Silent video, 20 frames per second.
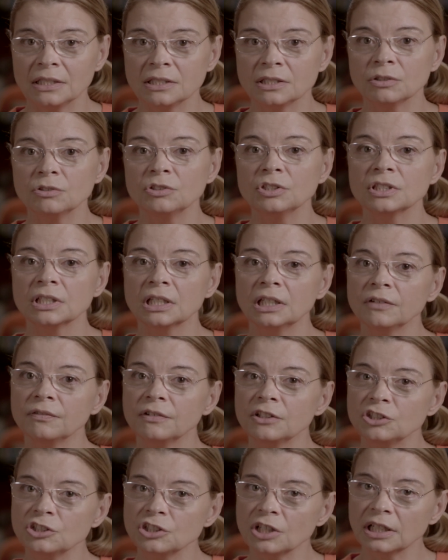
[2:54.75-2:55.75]
So just kind of
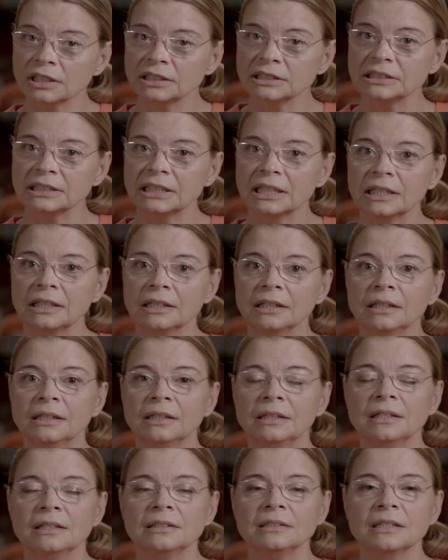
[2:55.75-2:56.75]
adjusting
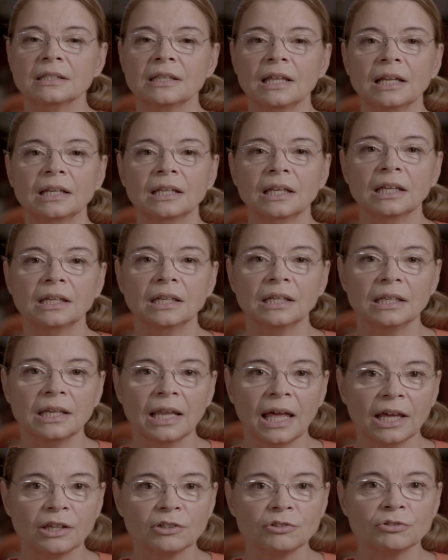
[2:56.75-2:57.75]
to that kind of
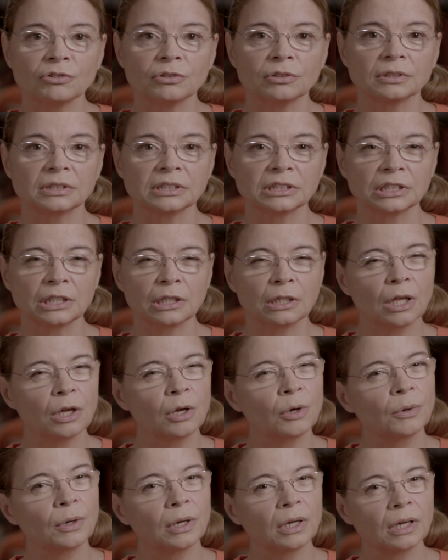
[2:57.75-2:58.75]
natural,
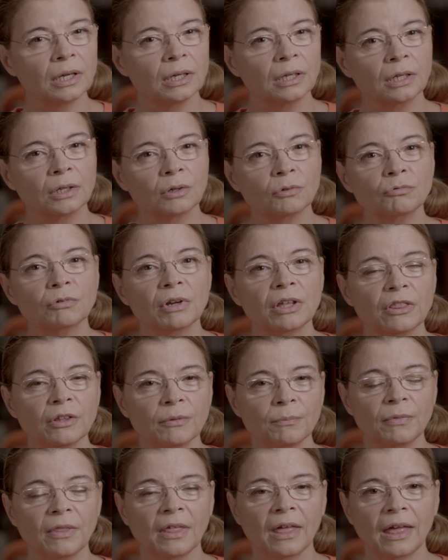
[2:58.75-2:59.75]
slower
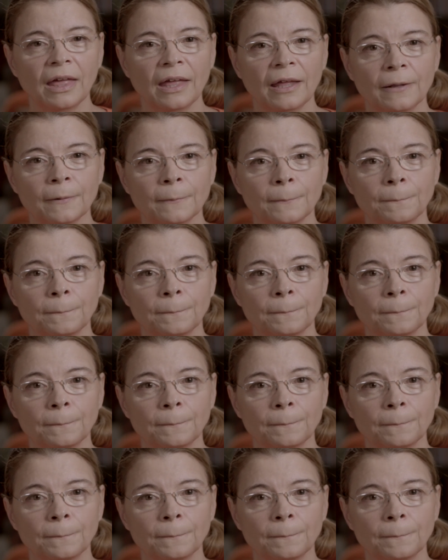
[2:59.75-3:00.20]
rhythm there.